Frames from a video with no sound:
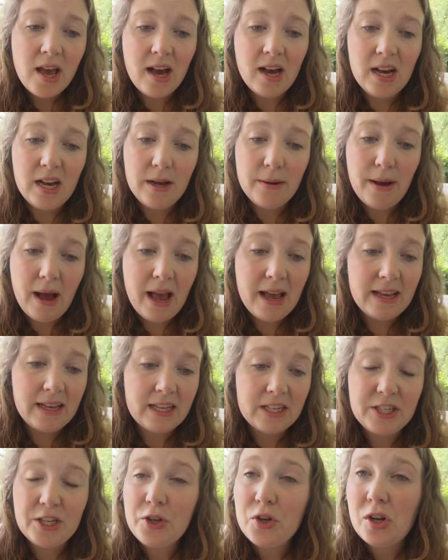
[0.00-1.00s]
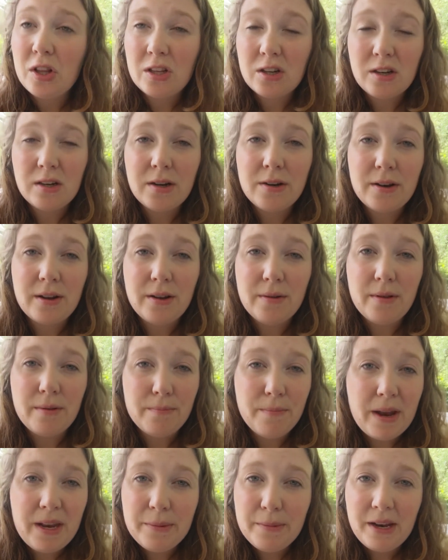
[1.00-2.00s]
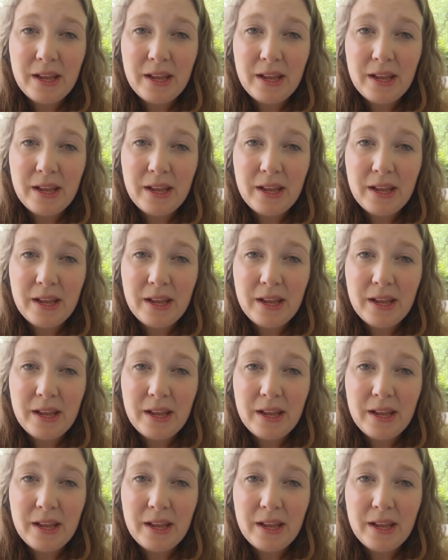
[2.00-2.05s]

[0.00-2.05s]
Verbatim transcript: Um, I continue to learn many